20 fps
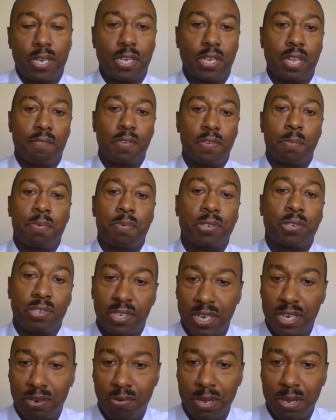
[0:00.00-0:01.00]
If you're purchasing
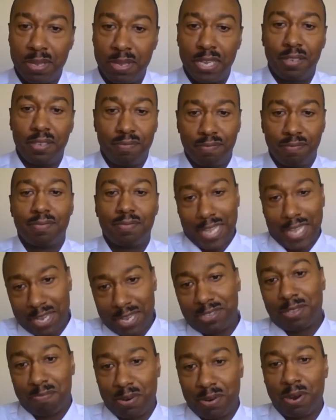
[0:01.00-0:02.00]
equipment, that's
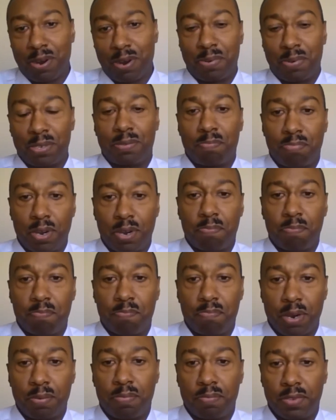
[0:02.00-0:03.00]
the purpose
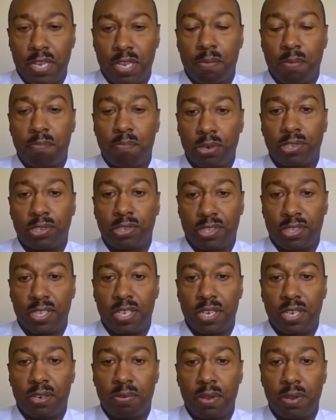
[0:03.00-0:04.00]
purchasing
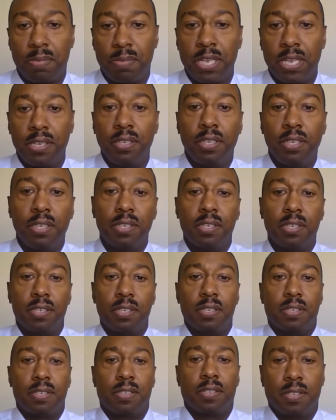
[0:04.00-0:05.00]
the equipment.
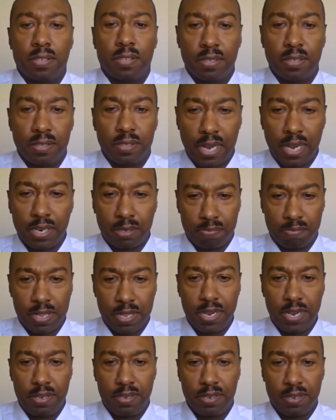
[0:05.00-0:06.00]
Does that
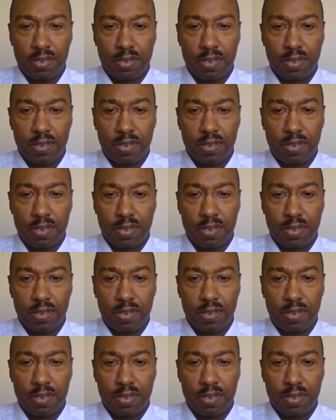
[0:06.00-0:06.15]
explain?